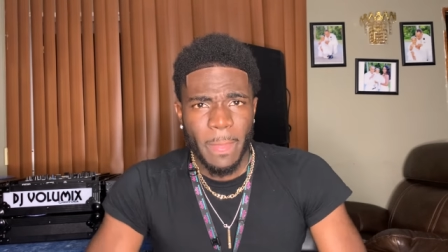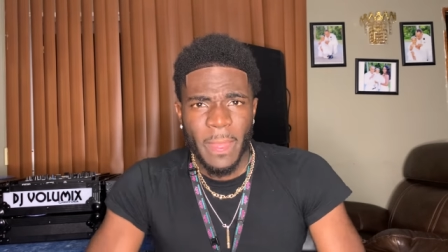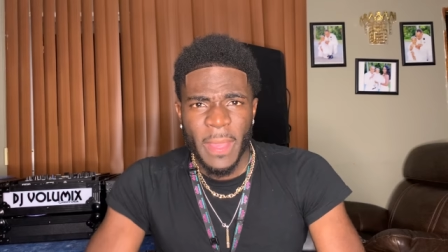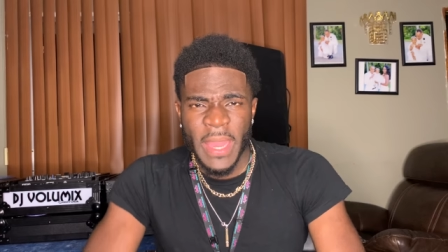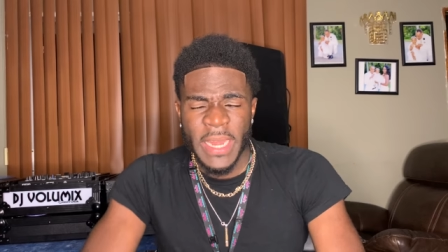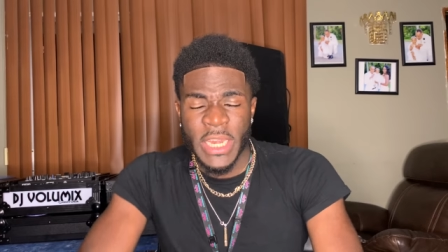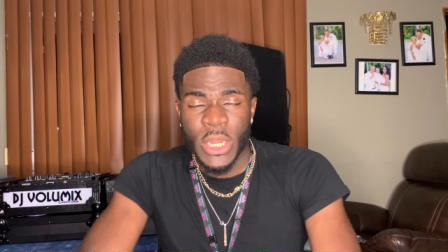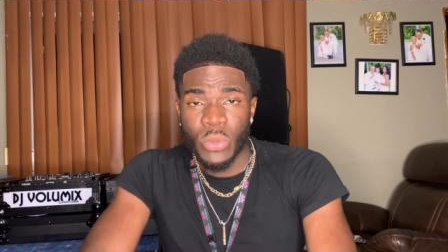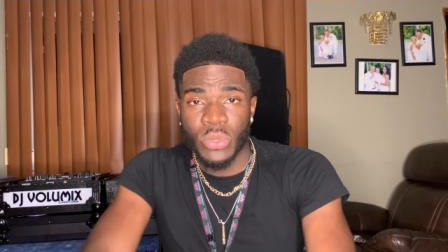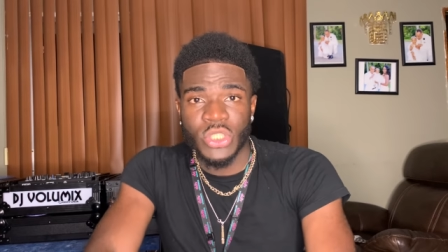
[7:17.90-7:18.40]

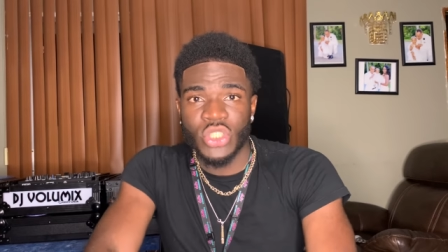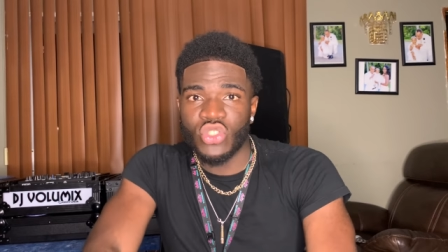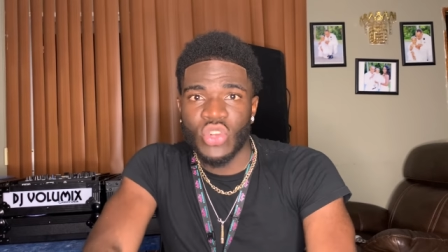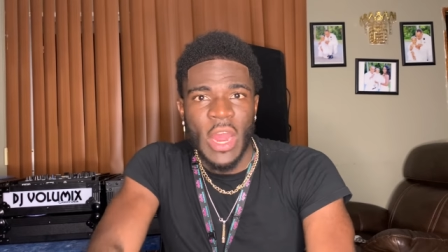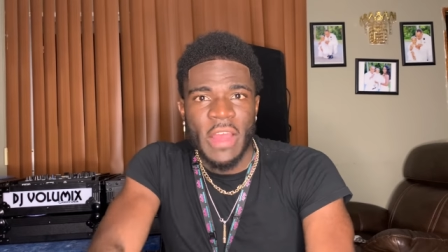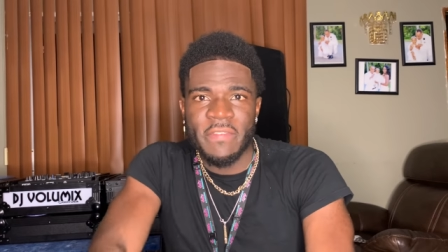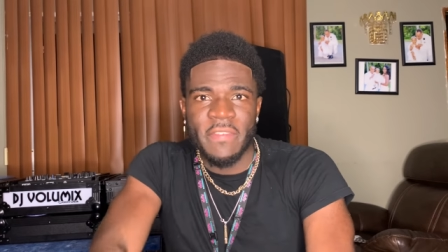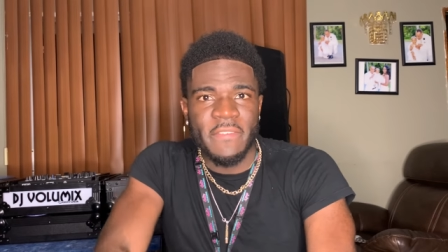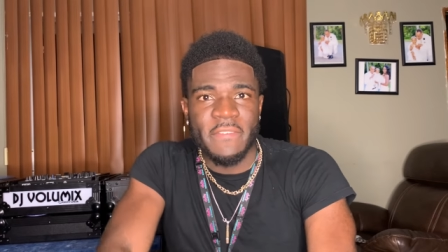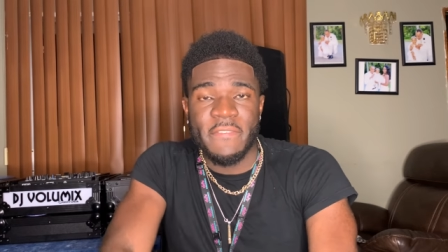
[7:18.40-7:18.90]
And they was
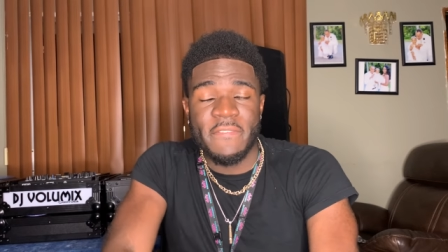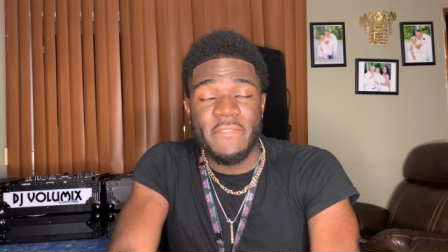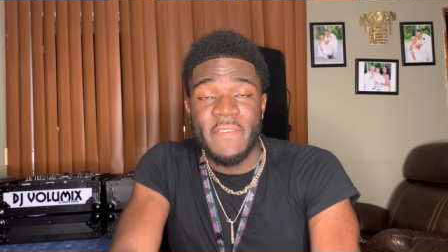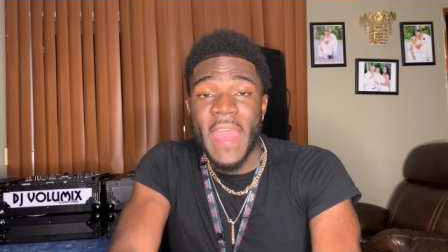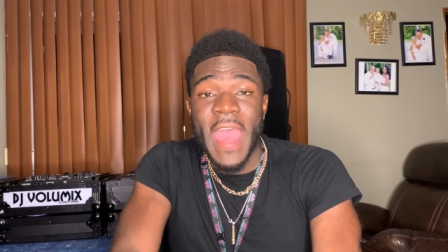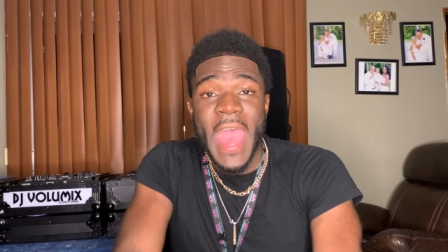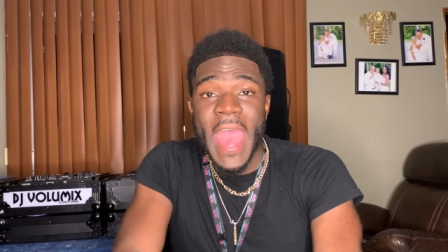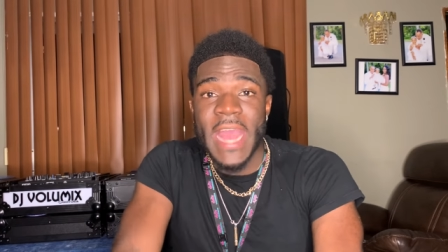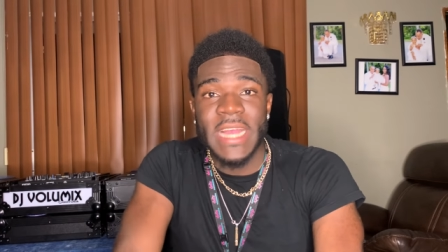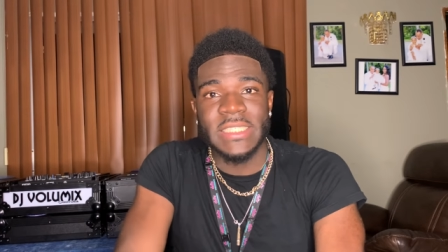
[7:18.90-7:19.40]
driving
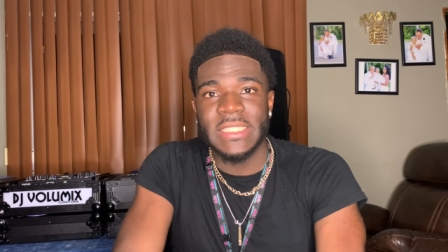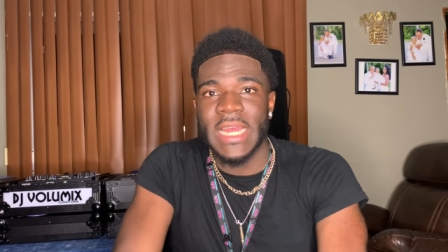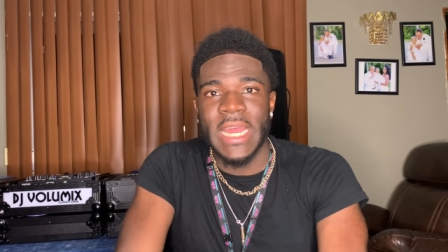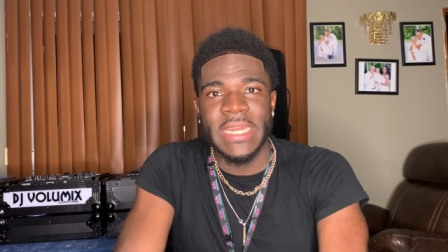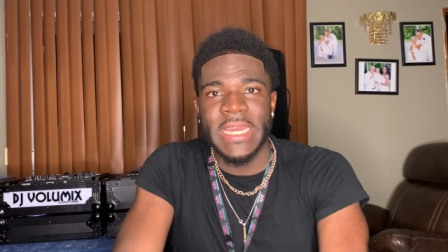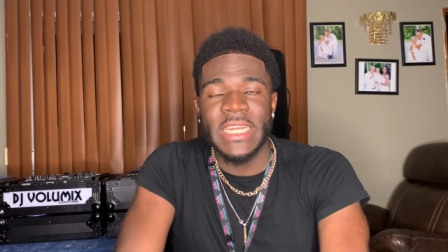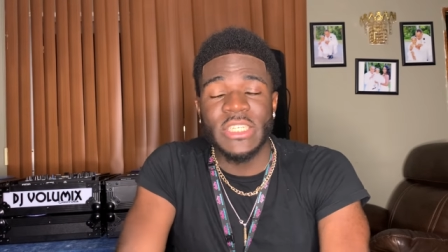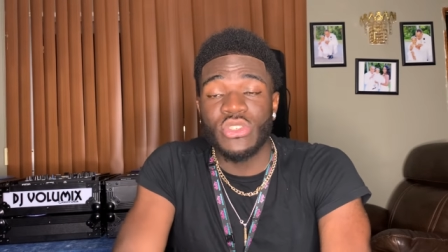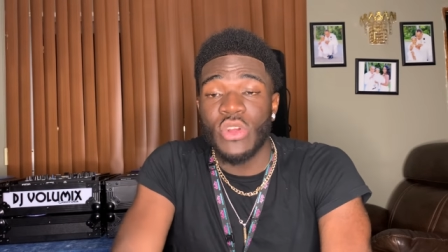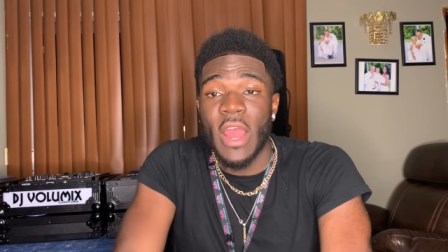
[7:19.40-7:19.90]
fast. Like
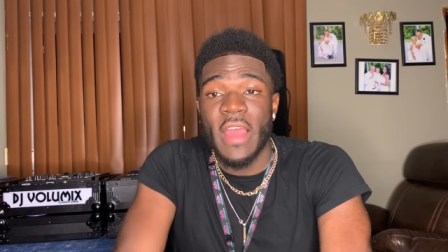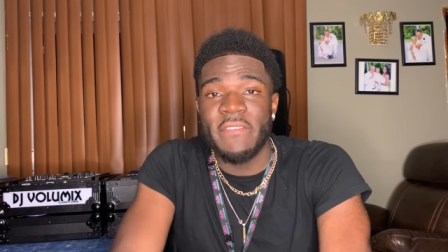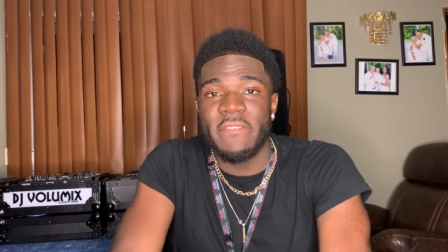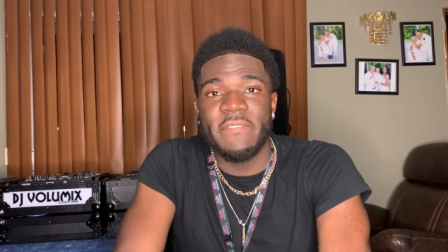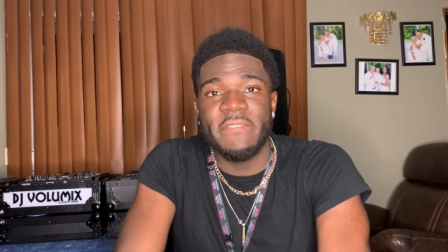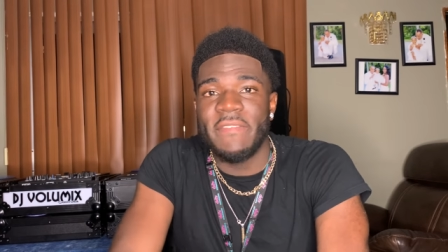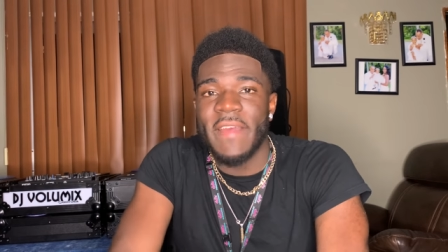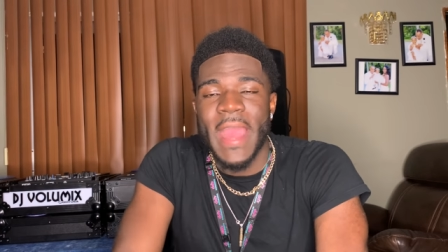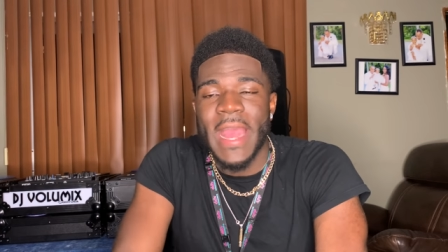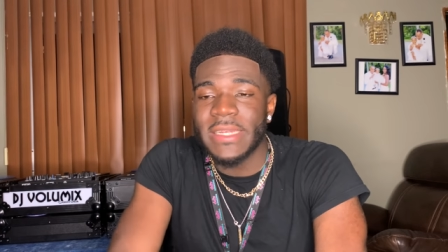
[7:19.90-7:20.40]
they drive
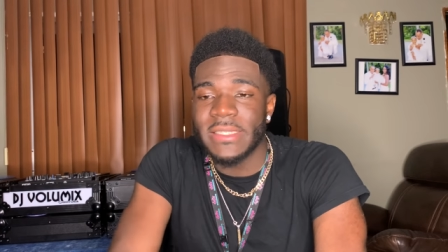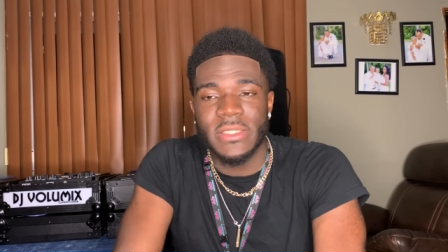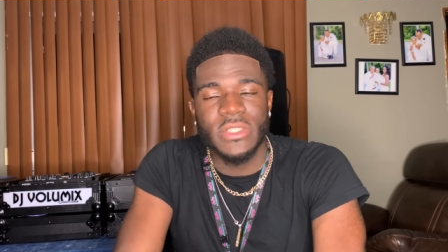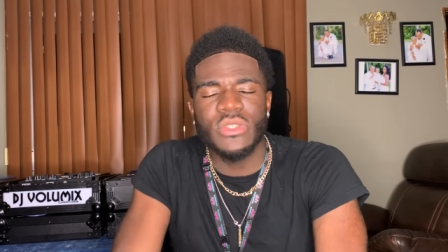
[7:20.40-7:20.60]
fast.